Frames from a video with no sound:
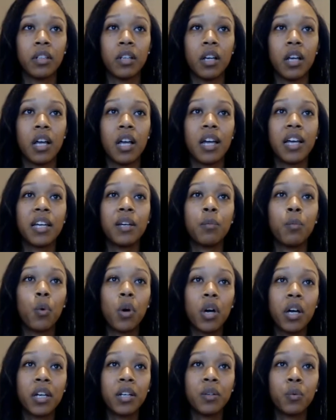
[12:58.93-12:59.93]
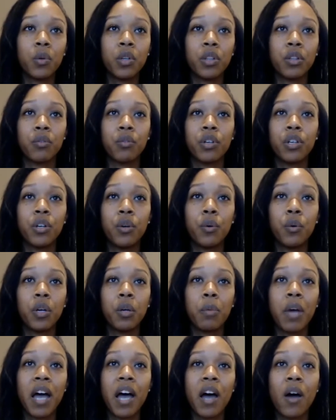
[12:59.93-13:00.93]
I am one with the renewing
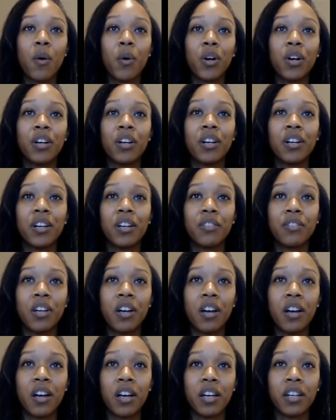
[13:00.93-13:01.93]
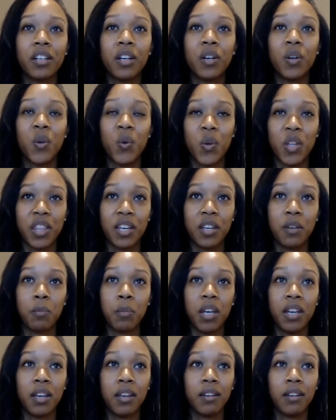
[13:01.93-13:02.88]
power of God within me.